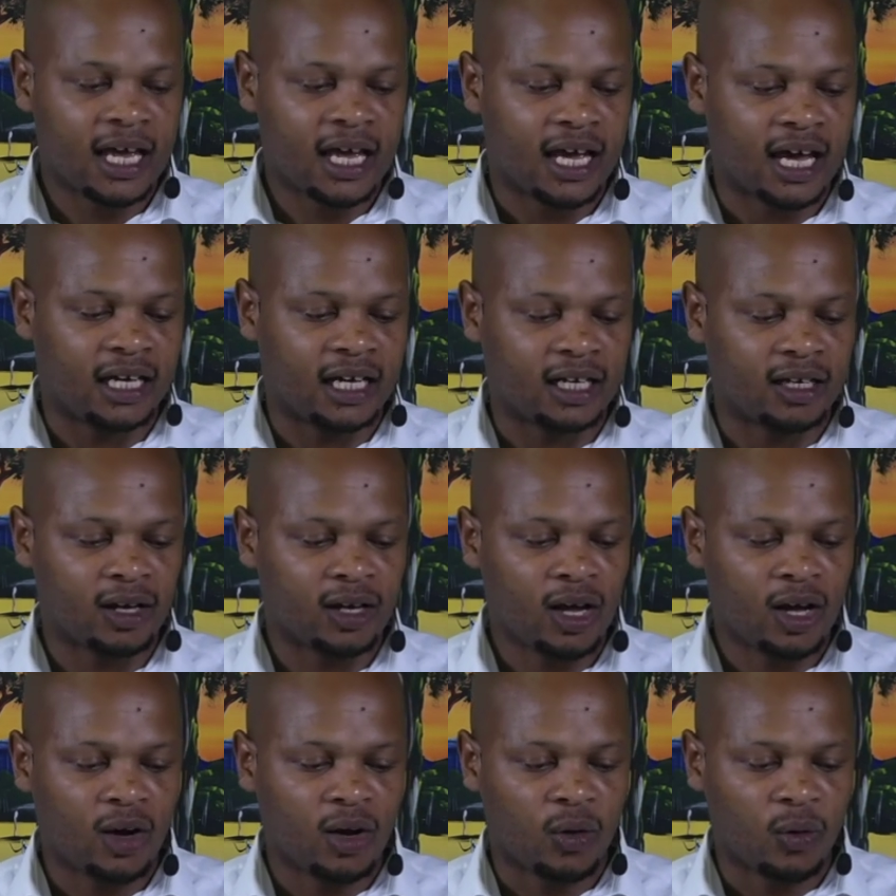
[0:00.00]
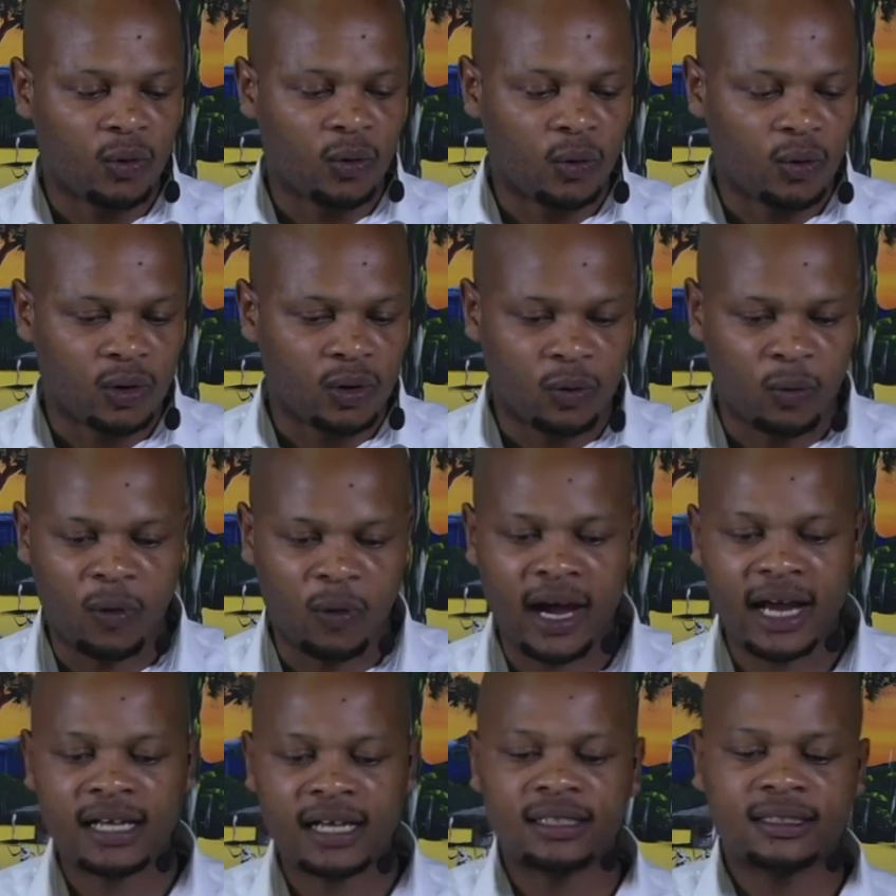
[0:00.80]
And then
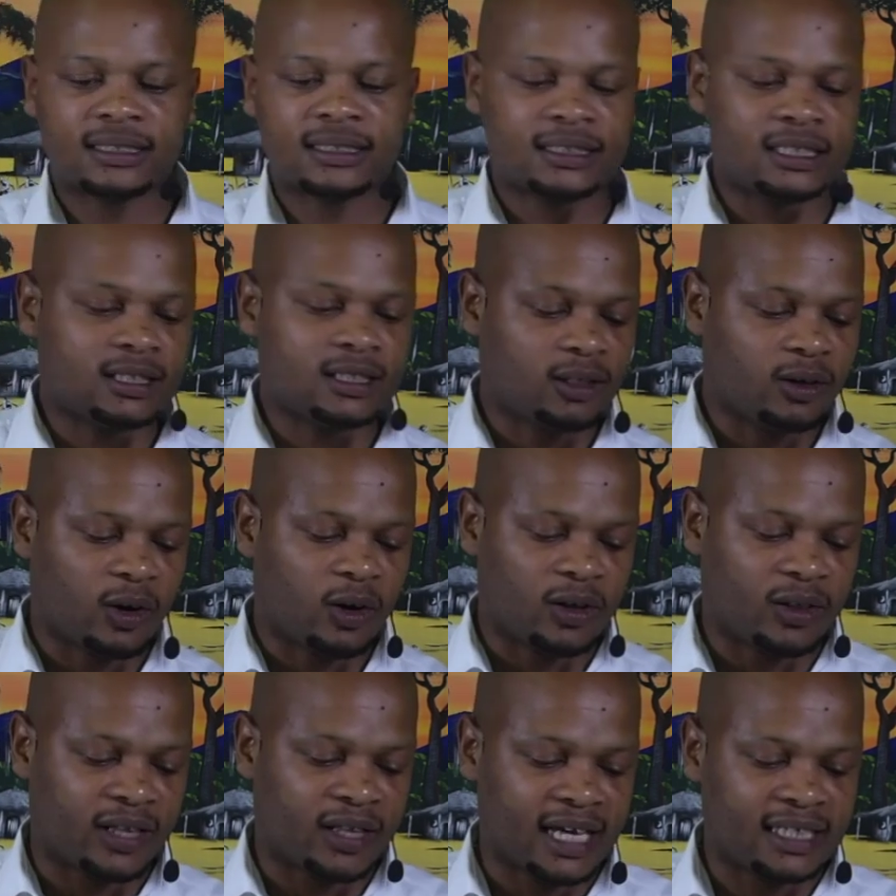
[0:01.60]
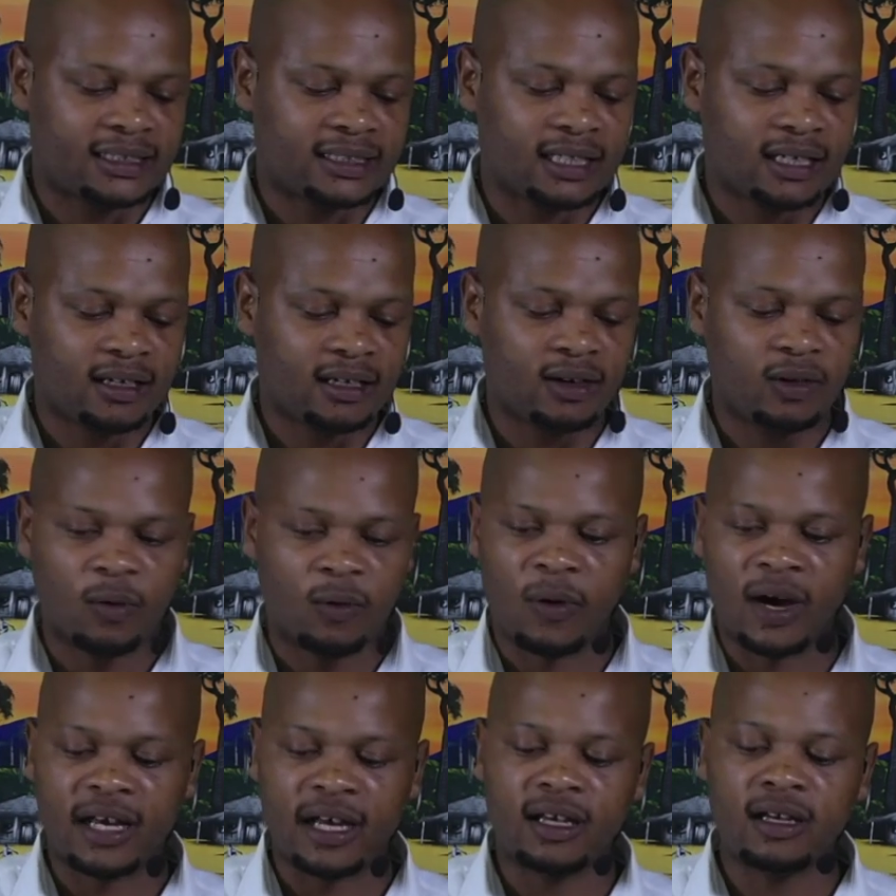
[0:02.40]
while still on that
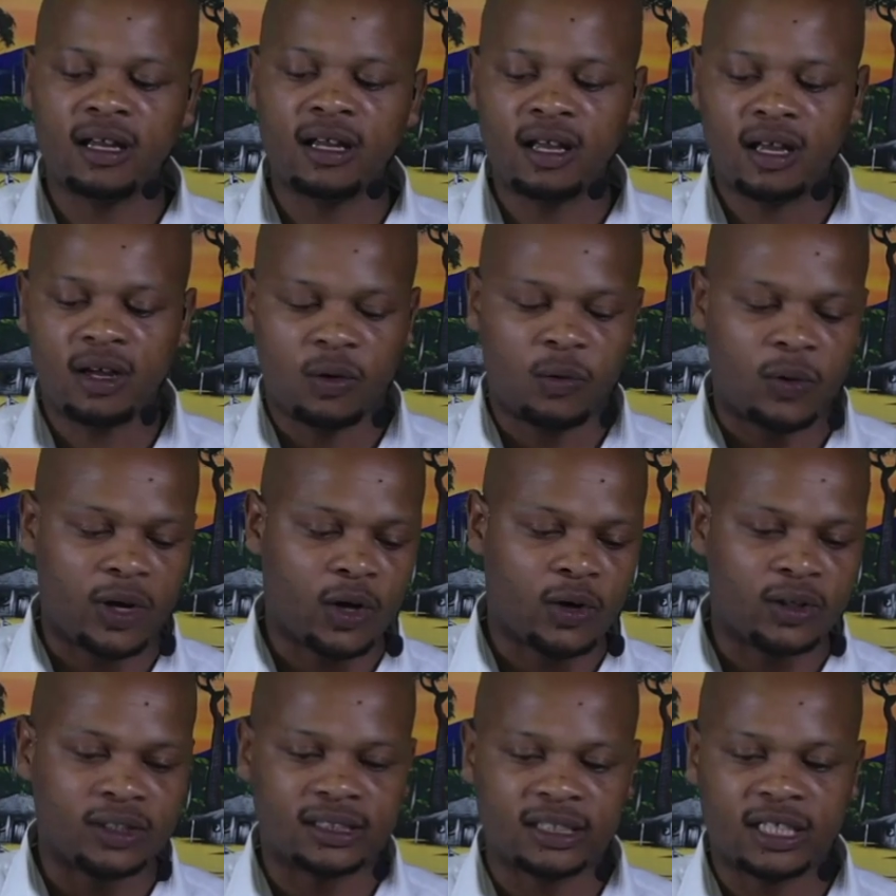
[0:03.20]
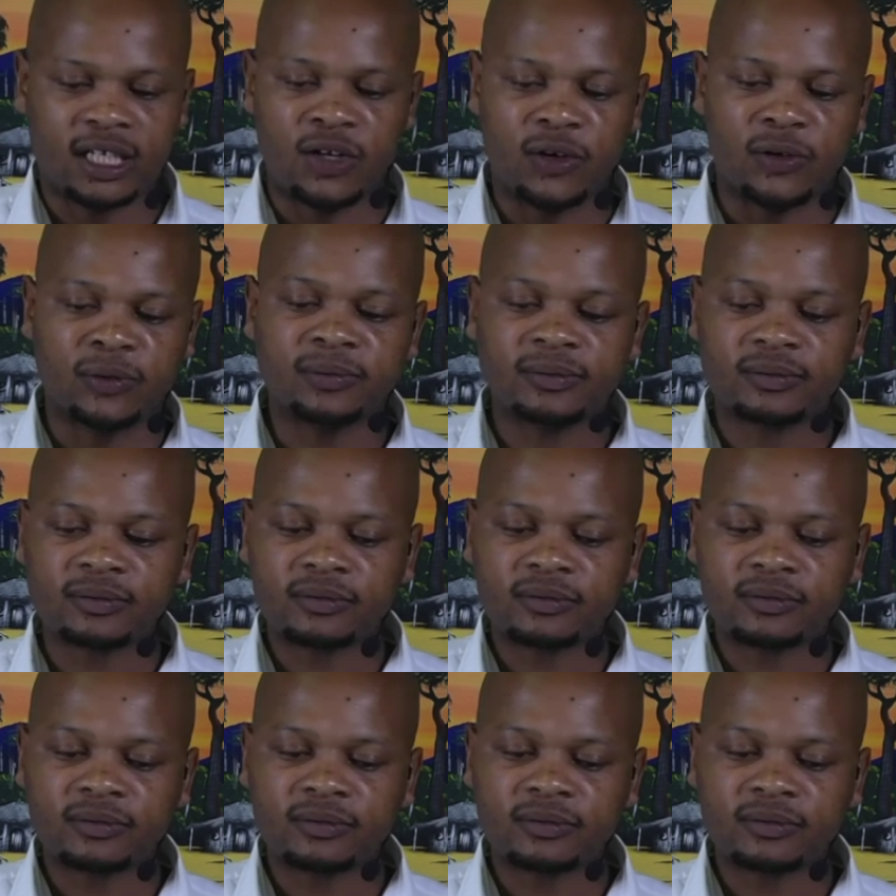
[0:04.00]
one, we continue.